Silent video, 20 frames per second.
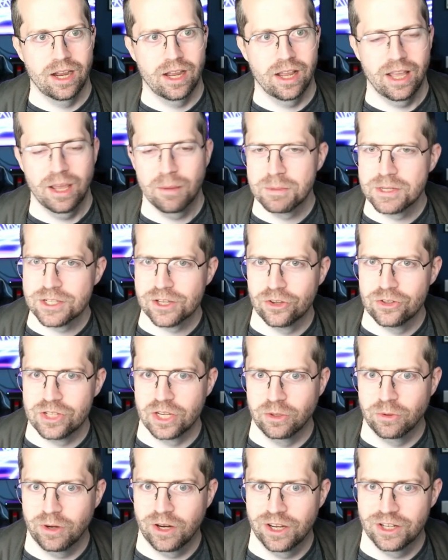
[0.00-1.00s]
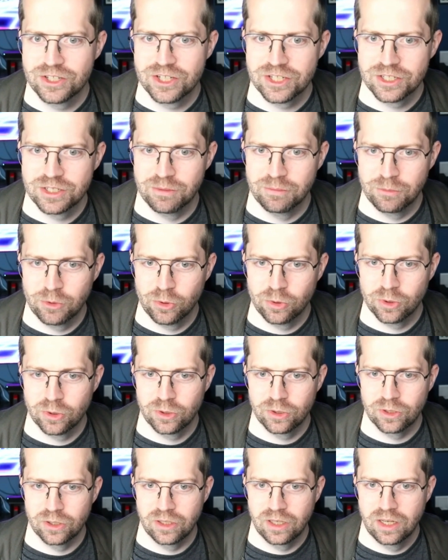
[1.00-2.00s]
episodes I watched, the
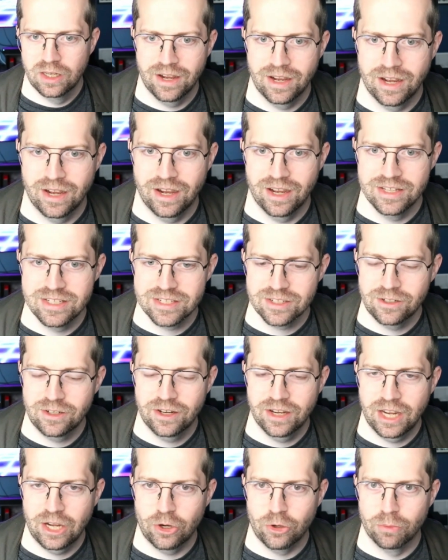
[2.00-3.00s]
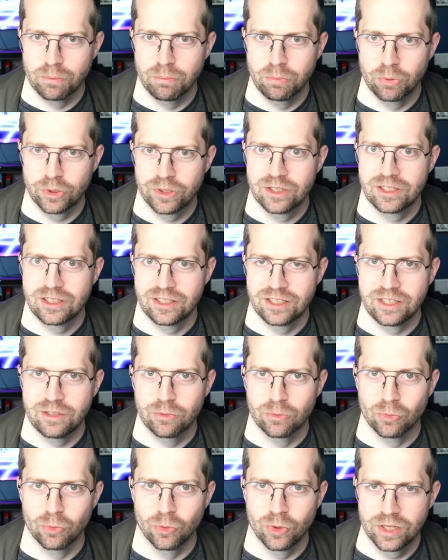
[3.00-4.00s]
more I saw how
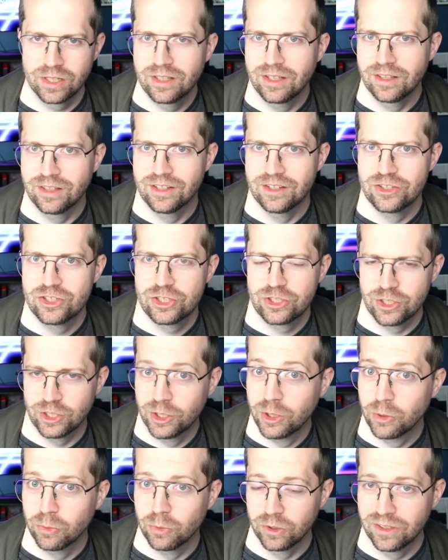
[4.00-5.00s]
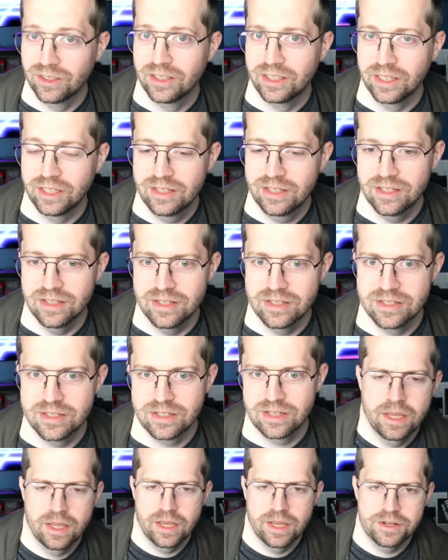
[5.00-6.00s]
brilliantly written this show really
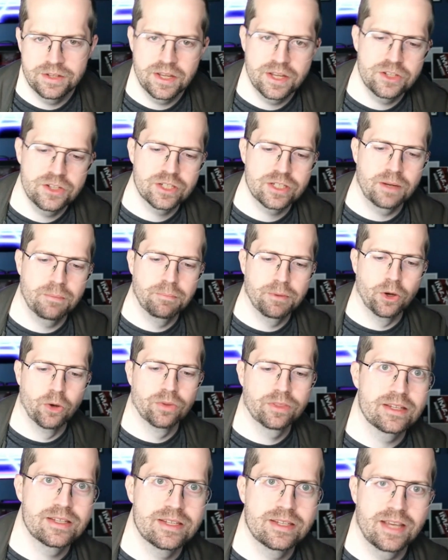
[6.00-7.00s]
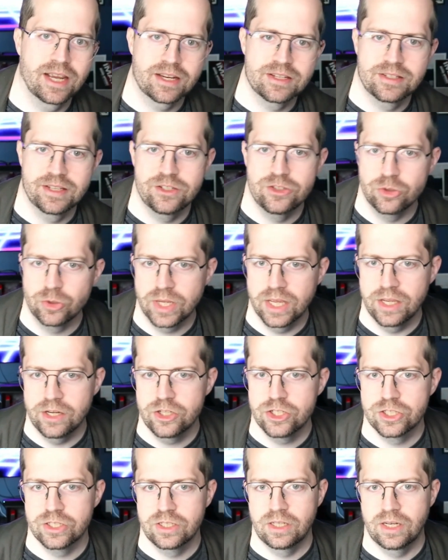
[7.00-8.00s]
is. It touches on both sex
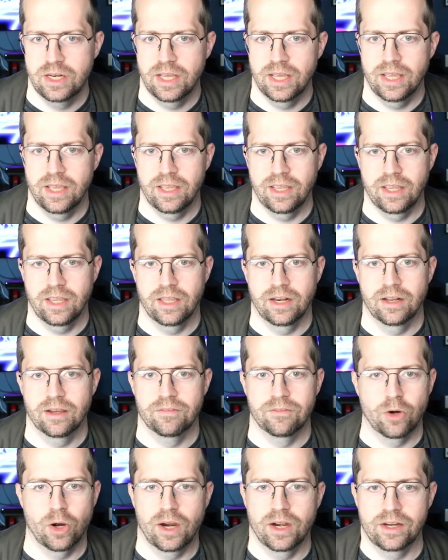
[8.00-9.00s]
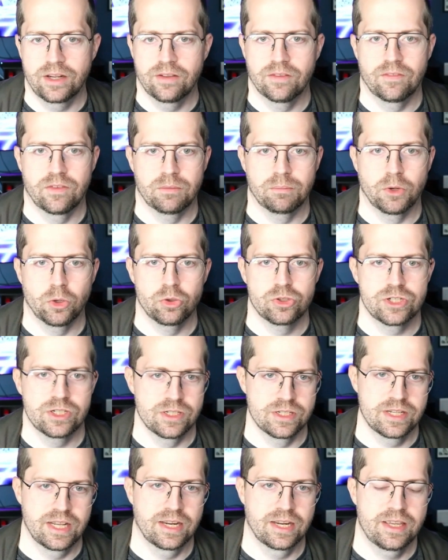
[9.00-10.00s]
education and a variety of
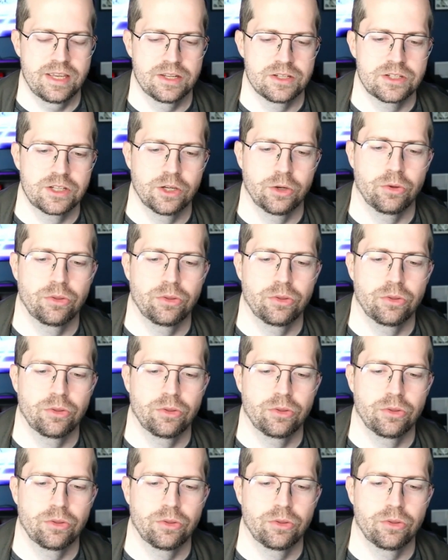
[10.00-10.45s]
emotions that kids go